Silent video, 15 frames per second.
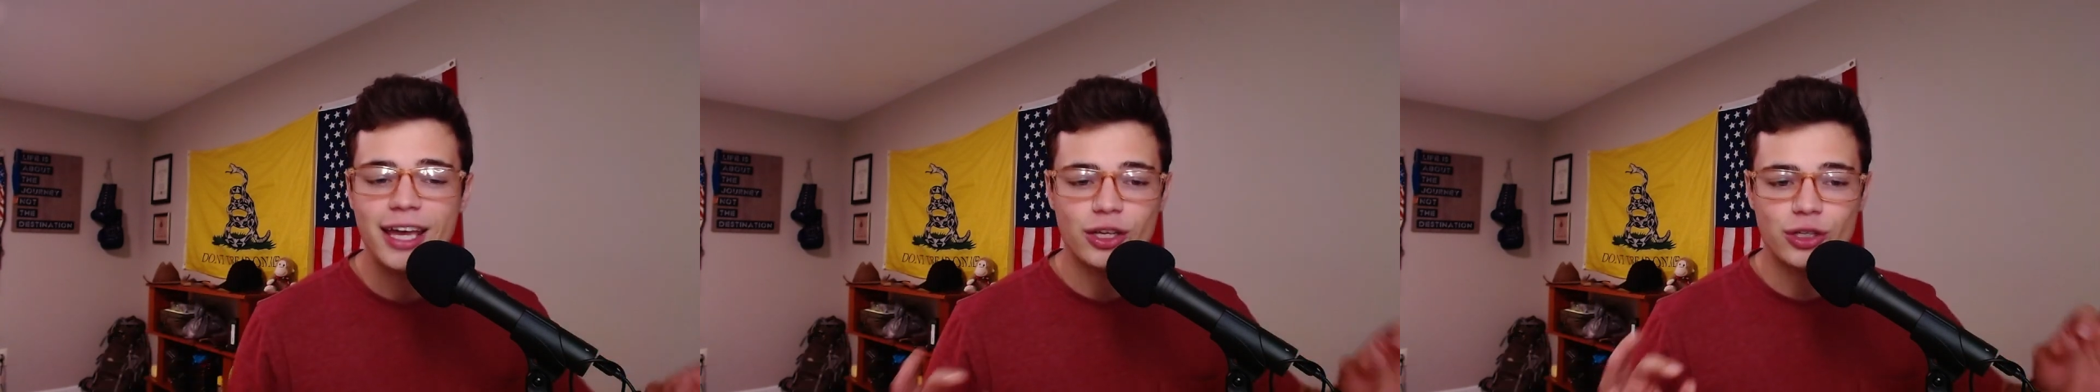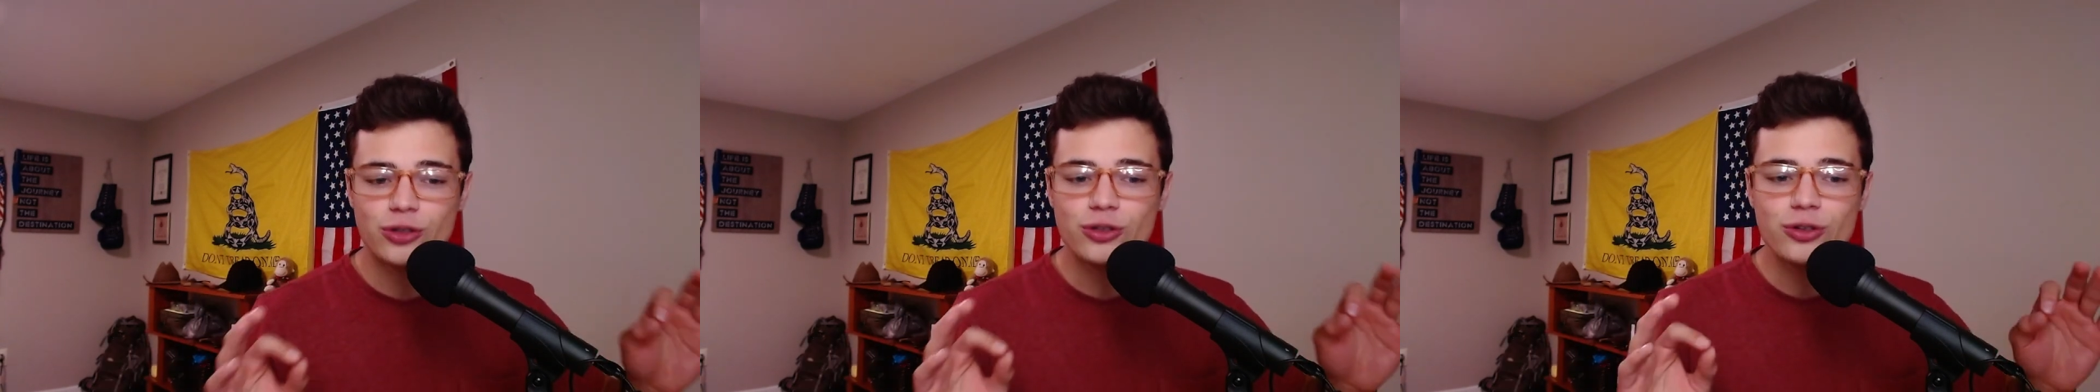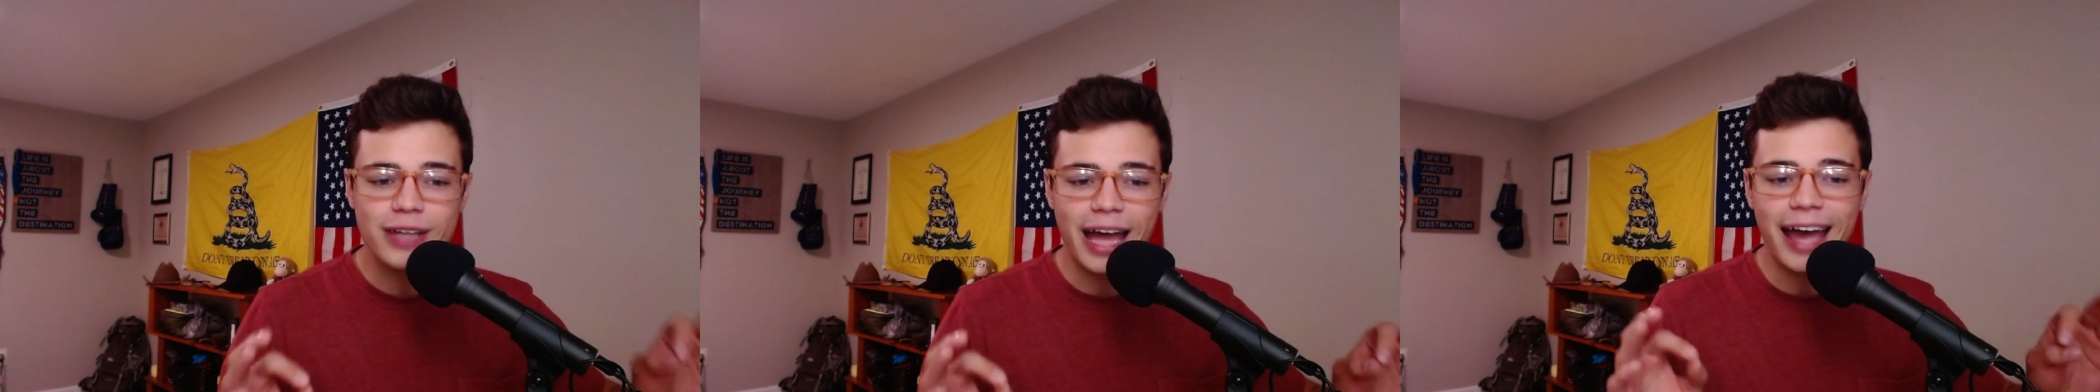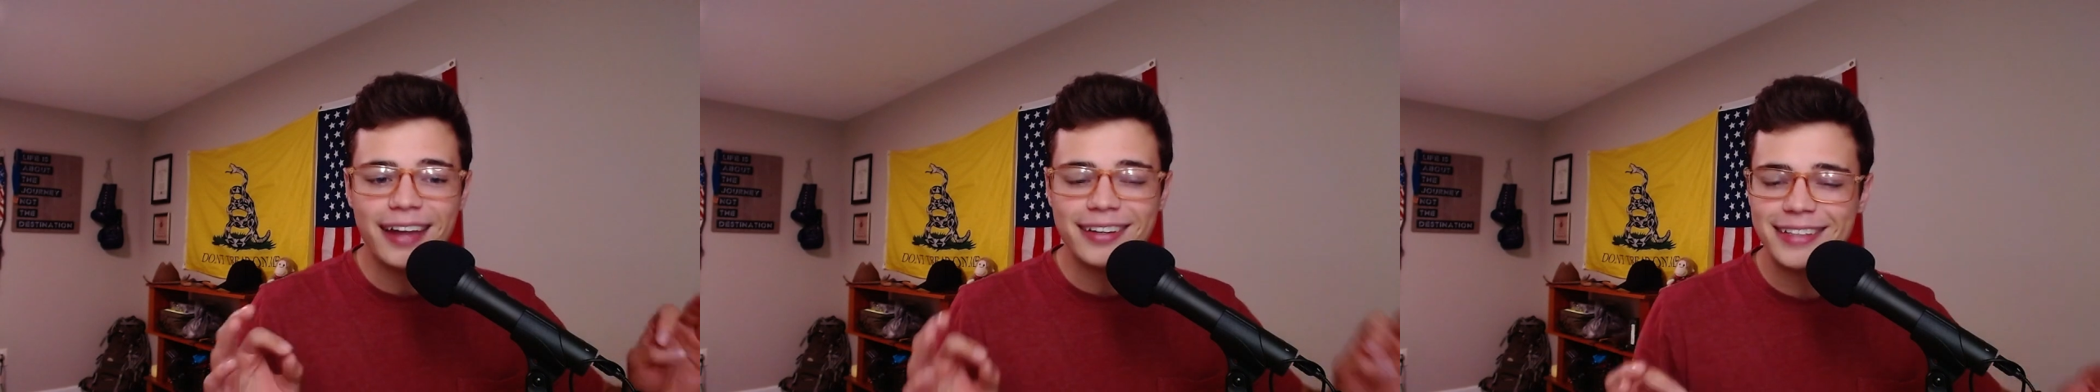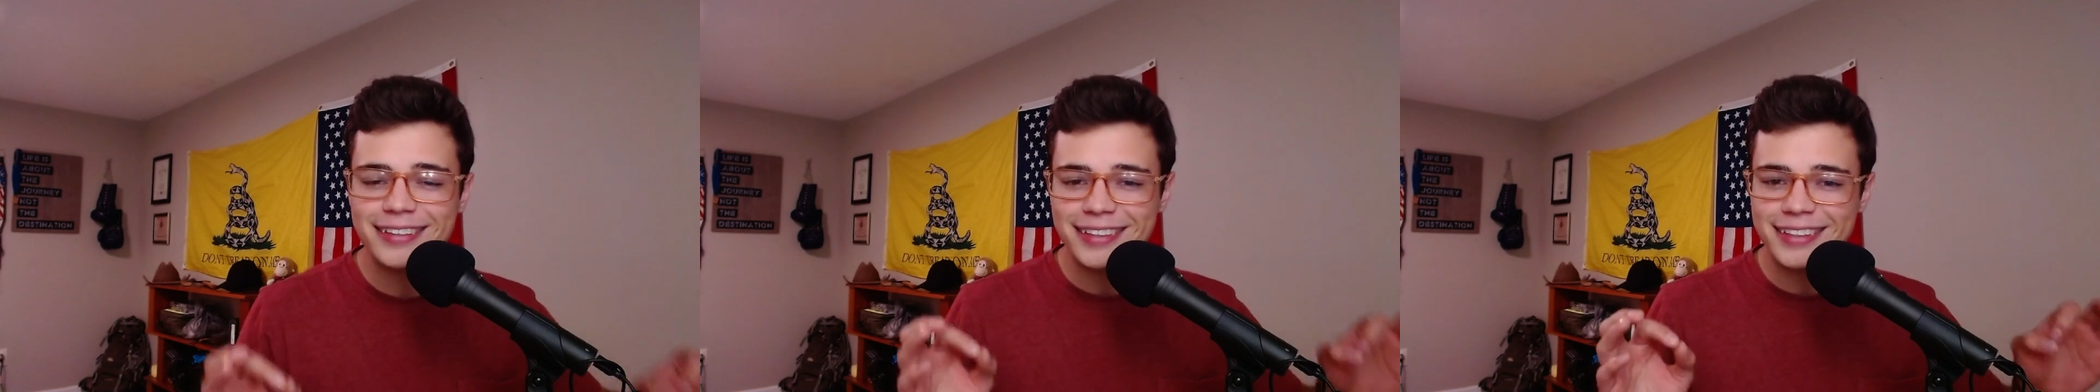You do not
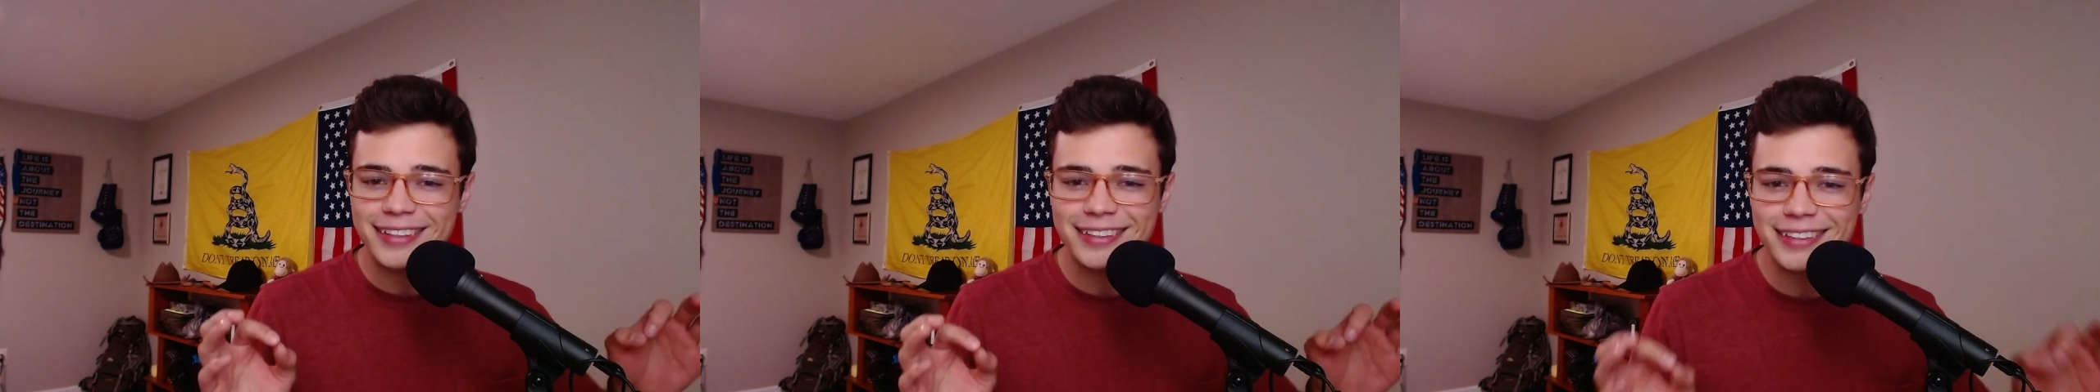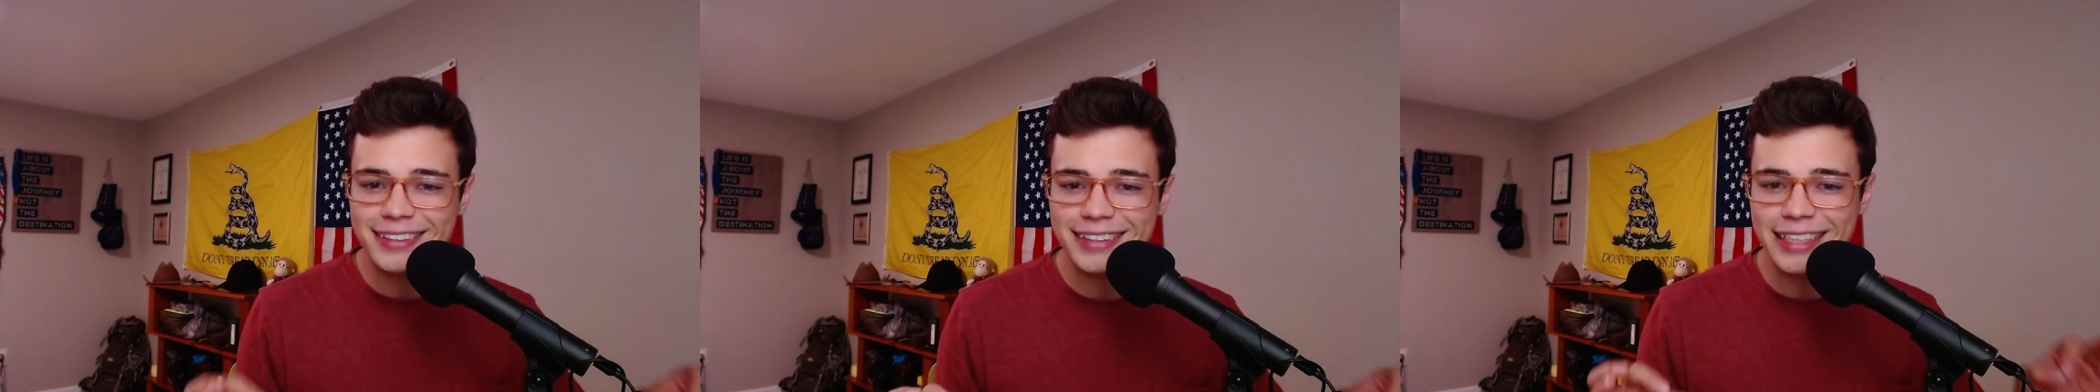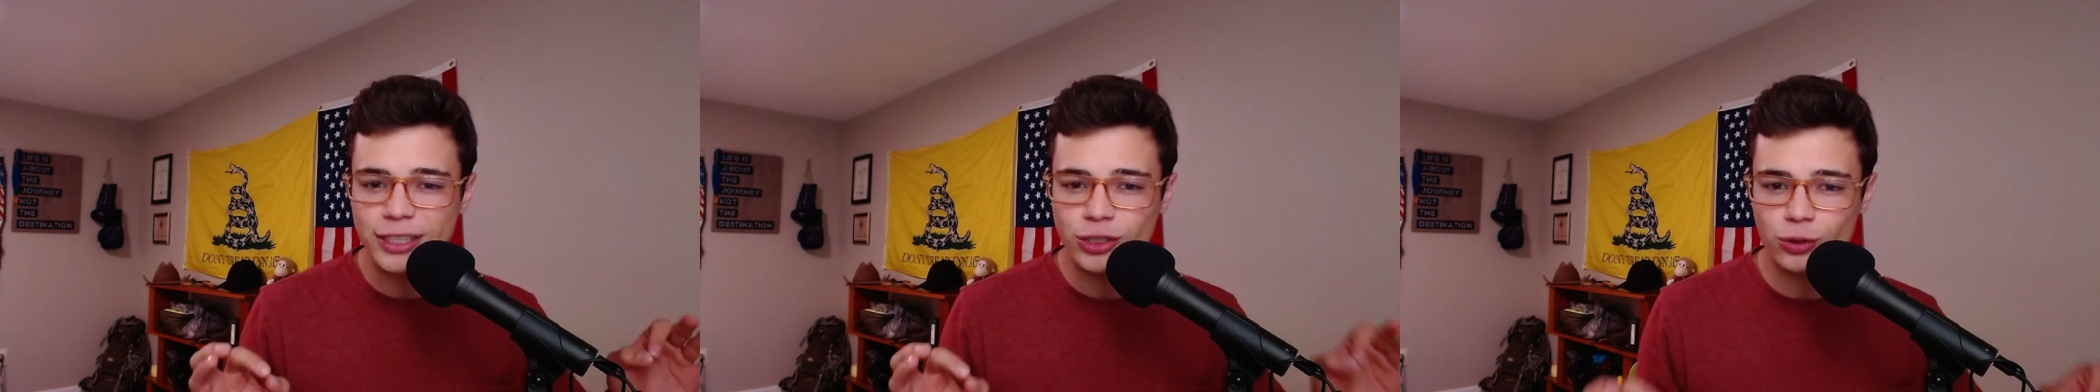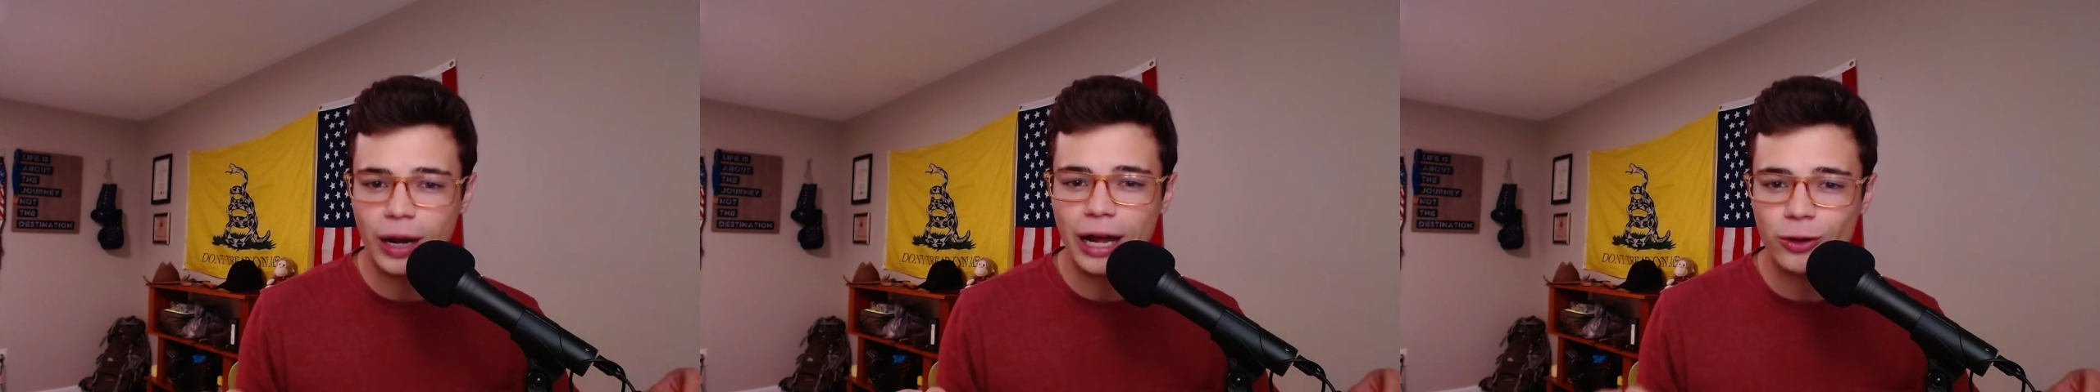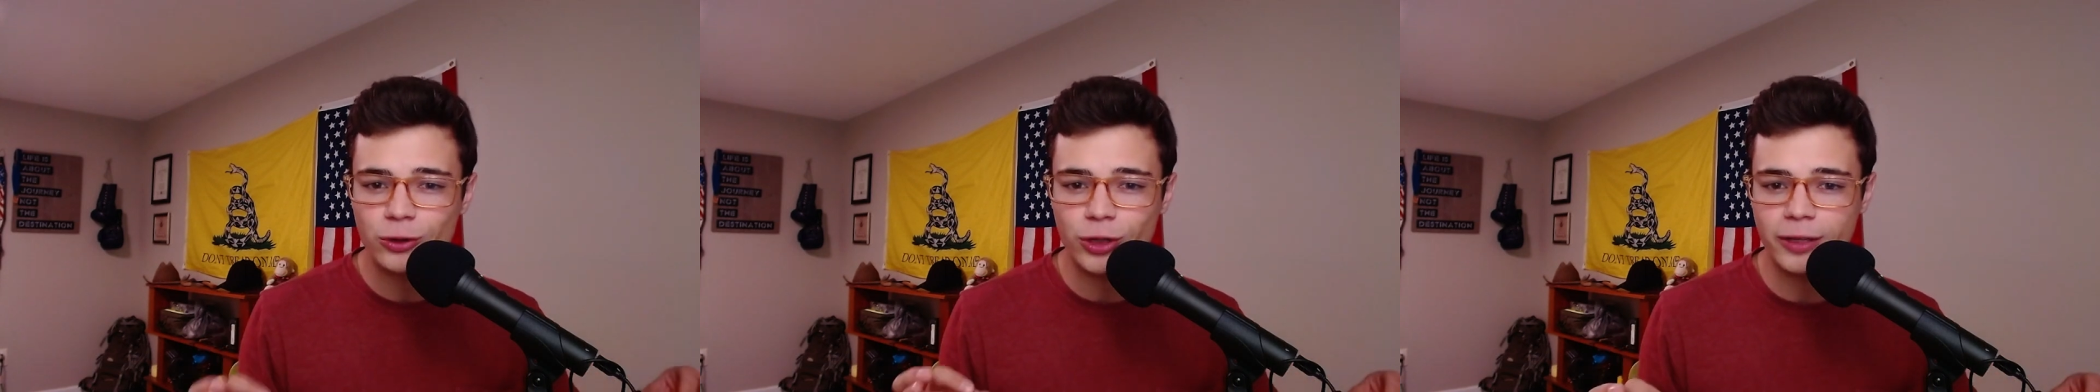need to concede
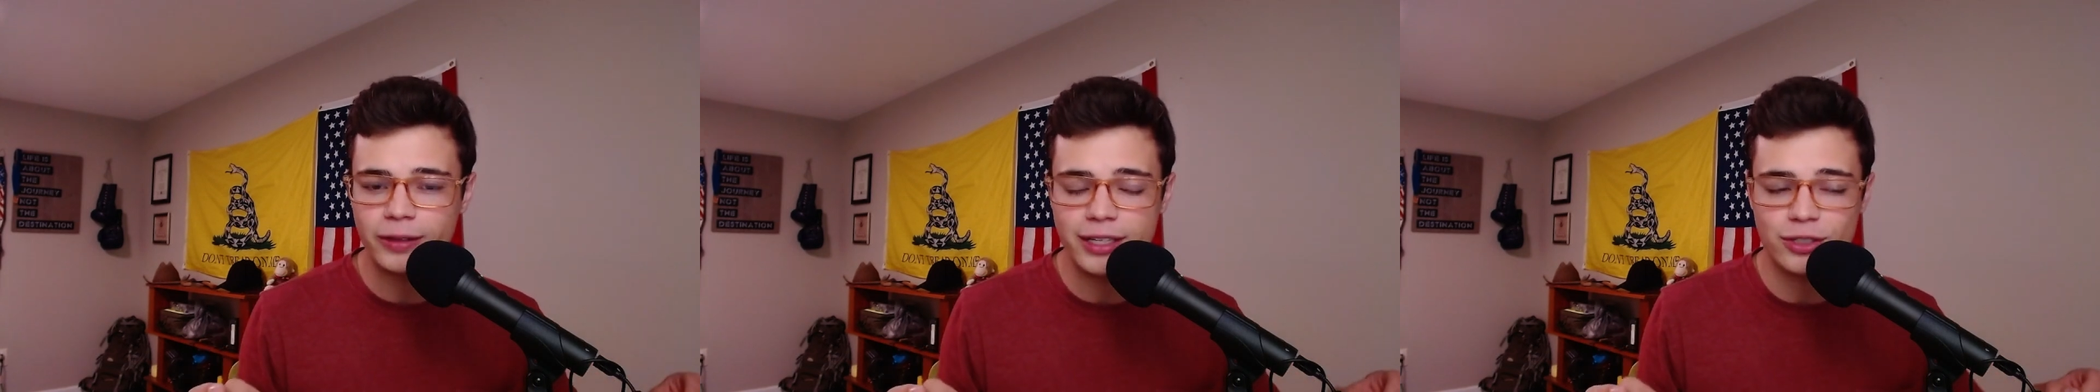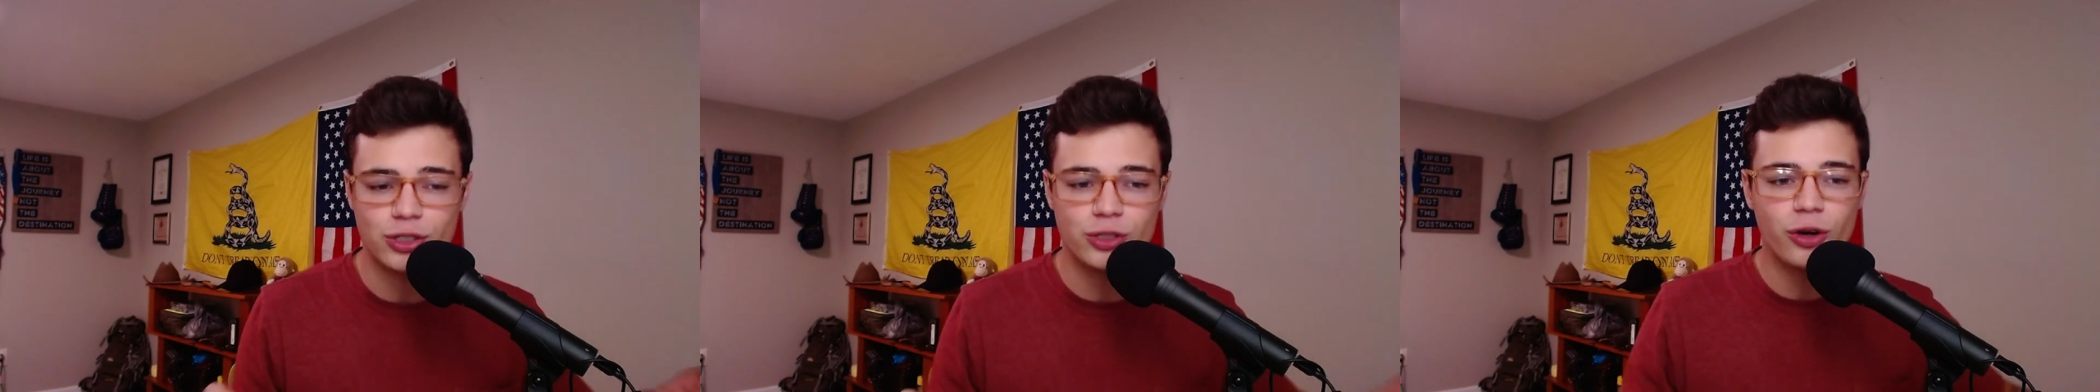ground on this.